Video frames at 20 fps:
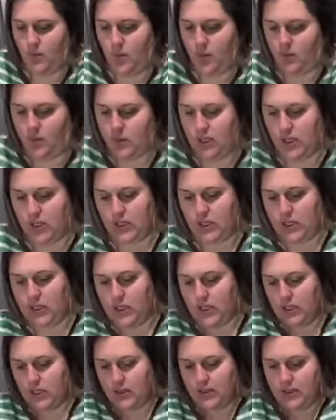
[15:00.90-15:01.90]
Hold on.
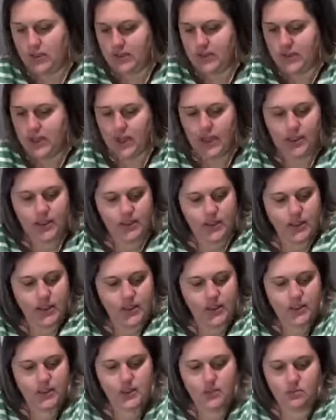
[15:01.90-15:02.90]
This side
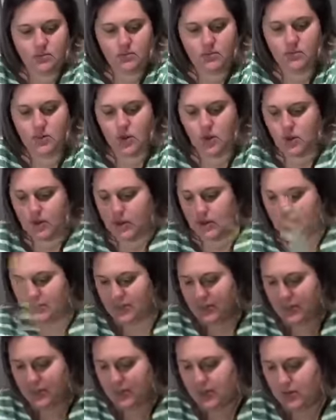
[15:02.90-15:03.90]
needs
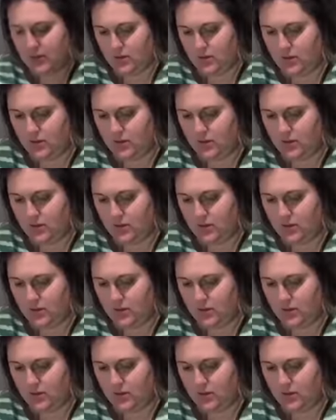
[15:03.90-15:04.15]
eucalyptus.